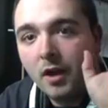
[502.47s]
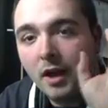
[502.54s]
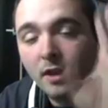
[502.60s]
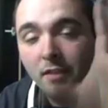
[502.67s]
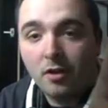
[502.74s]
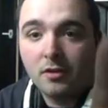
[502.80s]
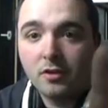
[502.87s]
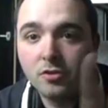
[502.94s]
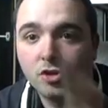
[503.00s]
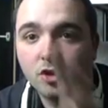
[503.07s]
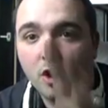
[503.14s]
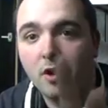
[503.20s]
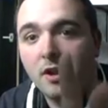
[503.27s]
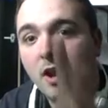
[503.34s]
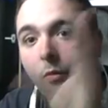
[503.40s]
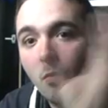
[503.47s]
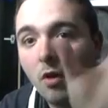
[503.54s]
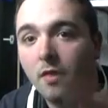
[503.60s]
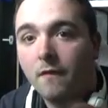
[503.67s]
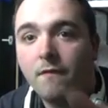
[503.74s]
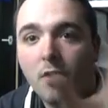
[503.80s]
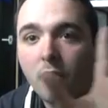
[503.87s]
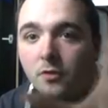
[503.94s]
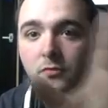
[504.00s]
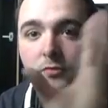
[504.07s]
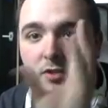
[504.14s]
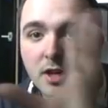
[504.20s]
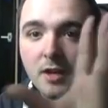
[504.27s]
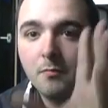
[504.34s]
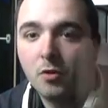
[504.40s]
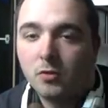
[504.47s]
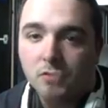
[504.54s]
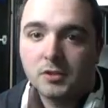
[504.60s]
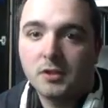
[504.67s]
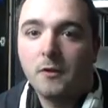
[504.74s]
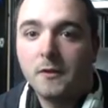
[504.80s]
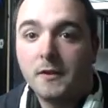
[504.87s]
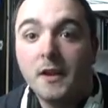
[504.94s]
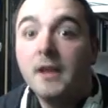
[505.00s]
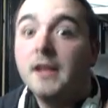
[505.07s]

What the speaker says: and I can show you what the final team looks like.